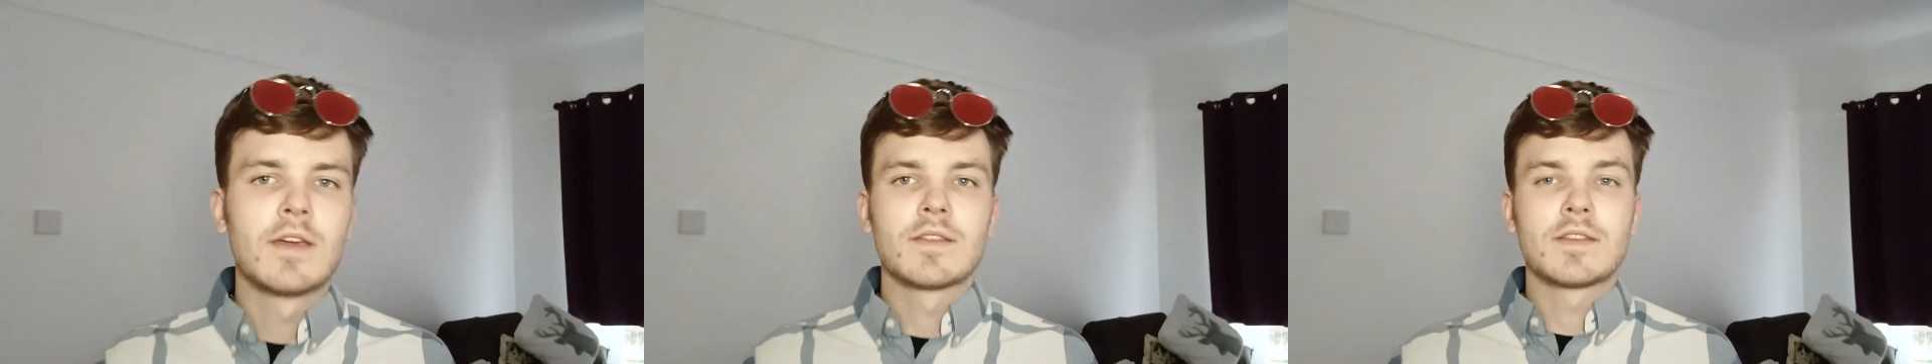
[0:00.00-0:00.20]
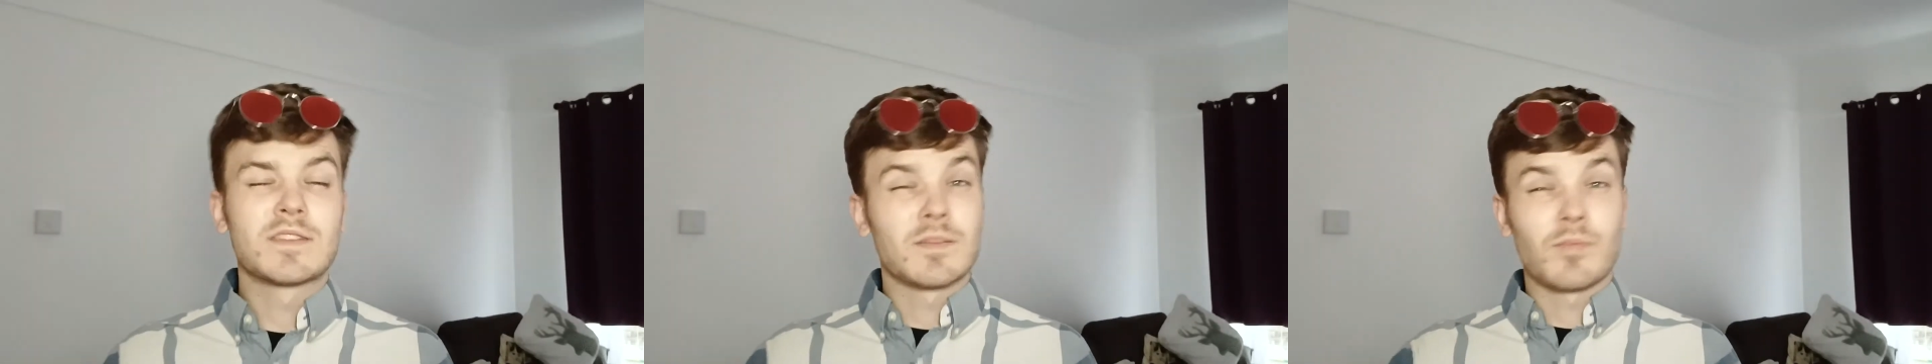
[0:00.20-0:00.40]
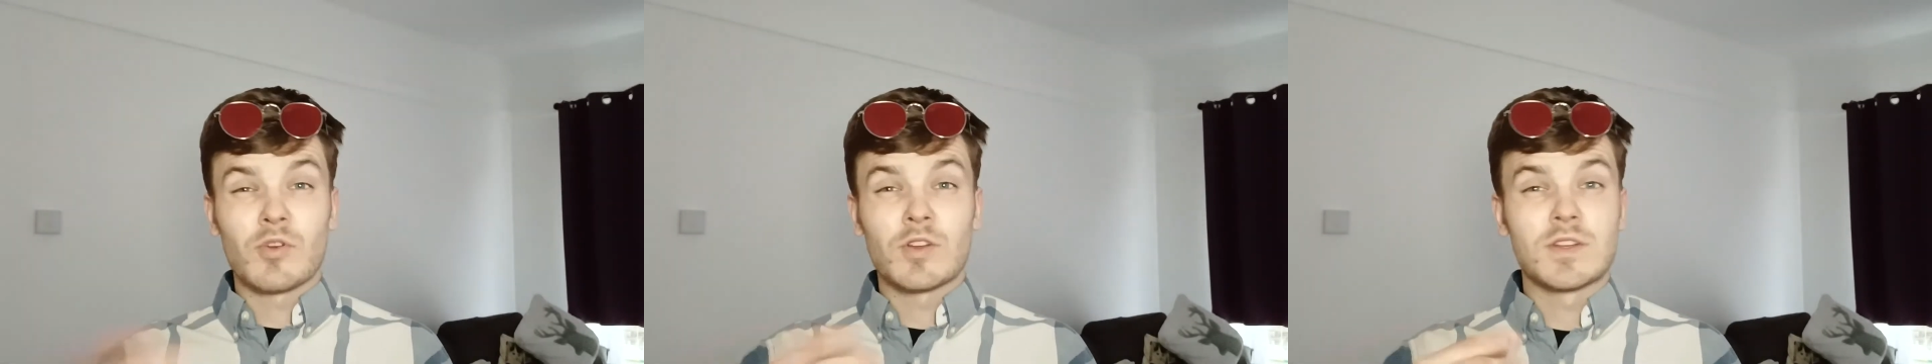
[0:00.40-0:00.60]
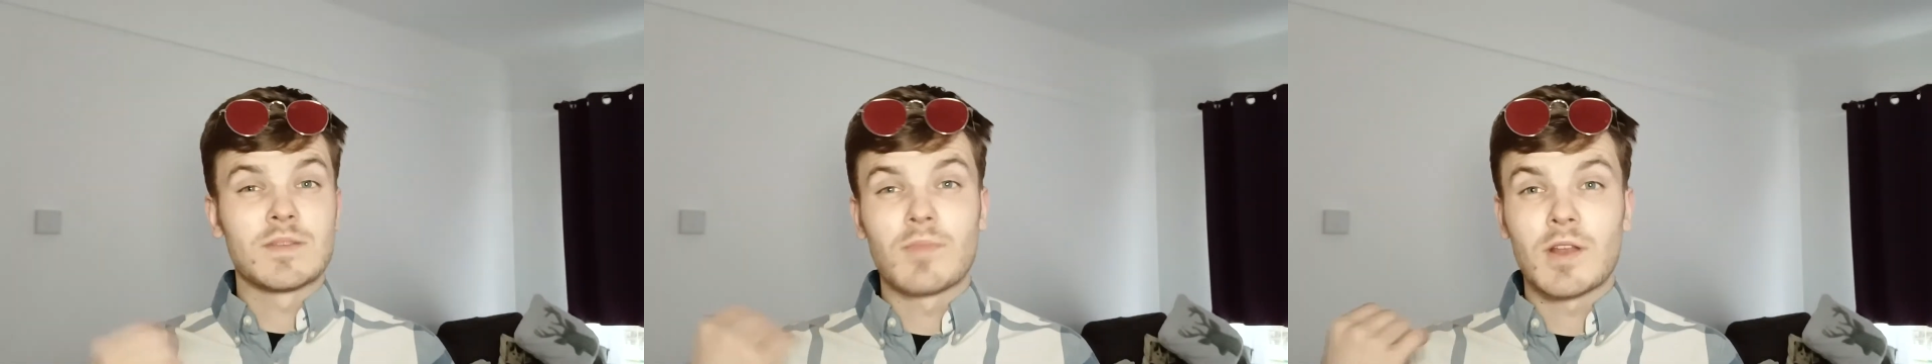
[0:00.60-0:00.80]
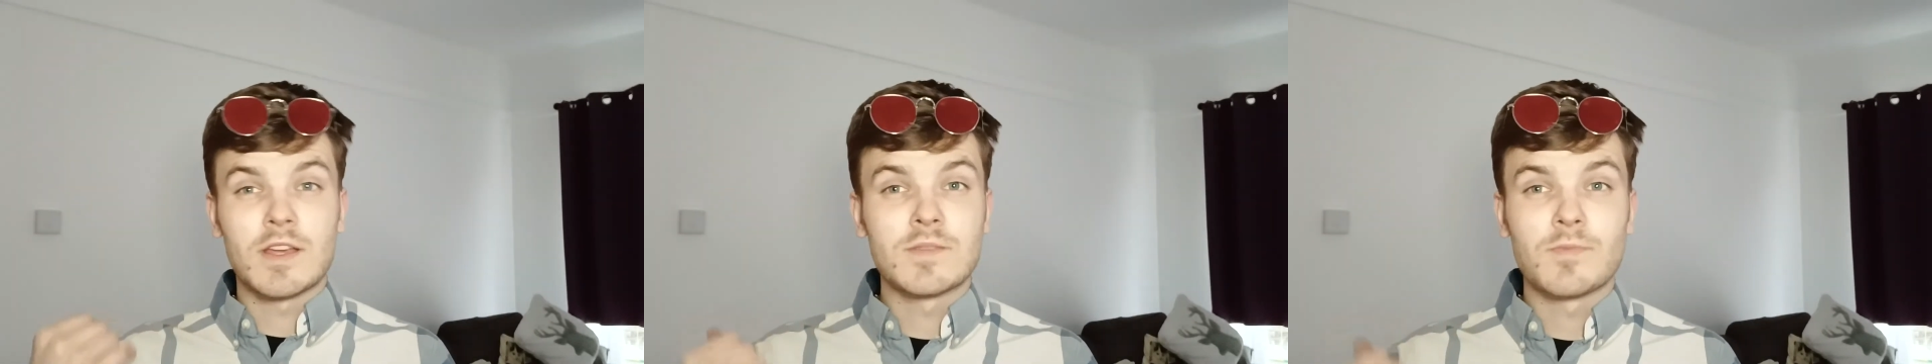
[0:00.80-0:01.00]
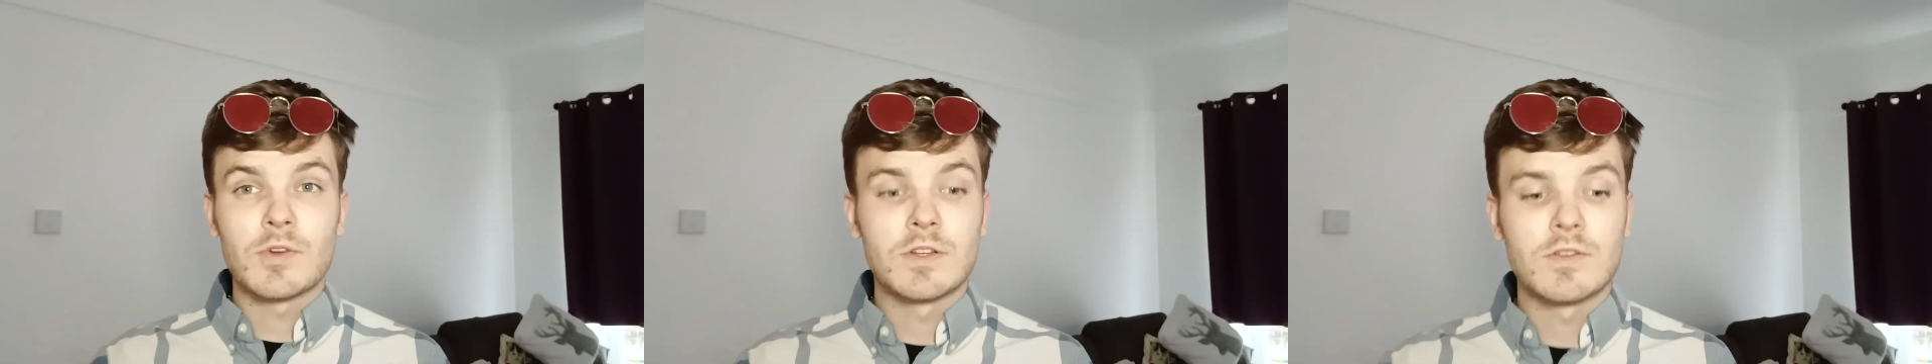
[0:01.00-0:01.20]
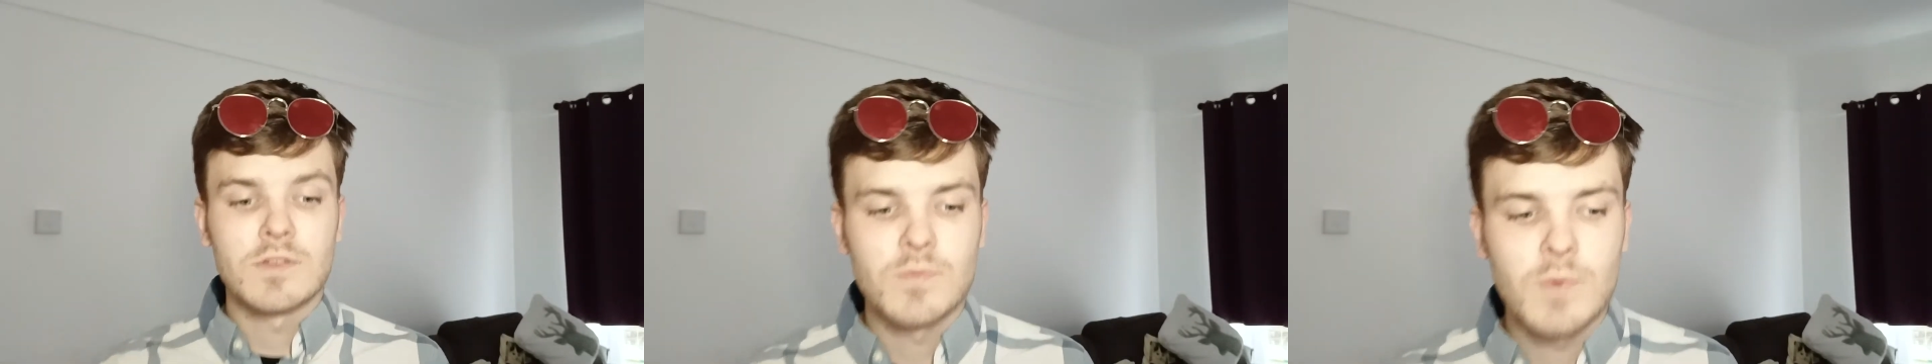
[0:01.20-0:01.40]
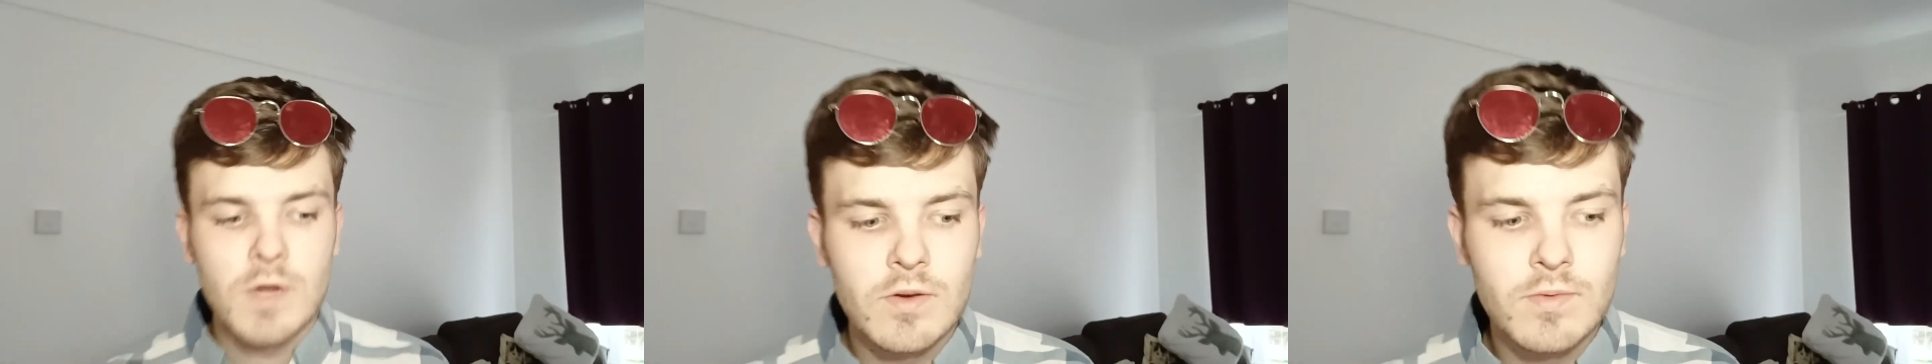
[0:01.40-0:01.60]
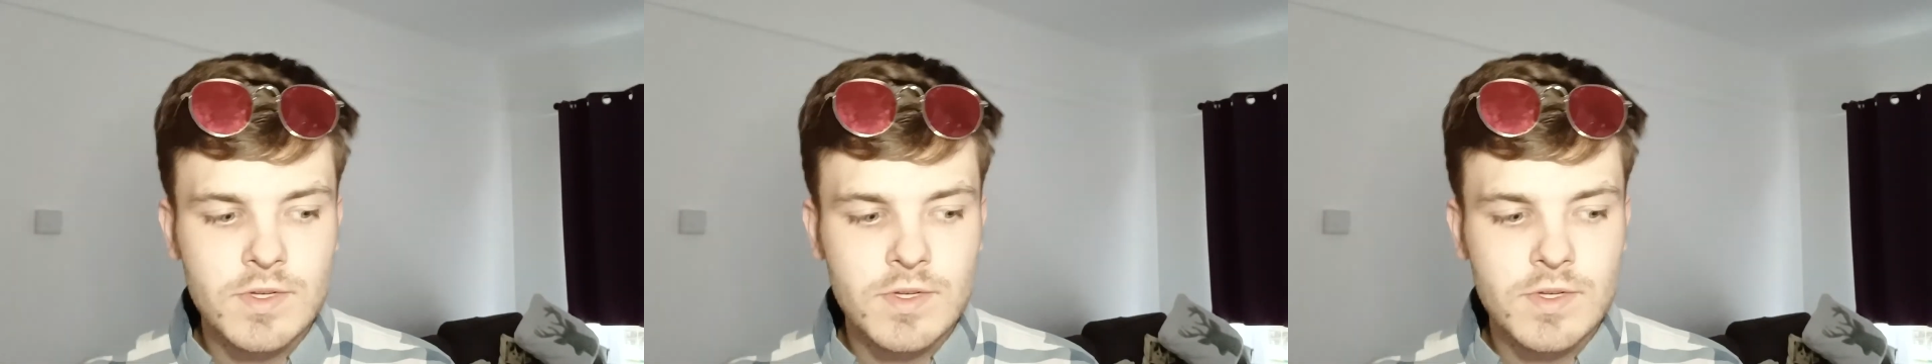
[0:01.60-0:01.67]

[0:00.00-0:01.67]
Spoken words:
This is a print in place printer as well,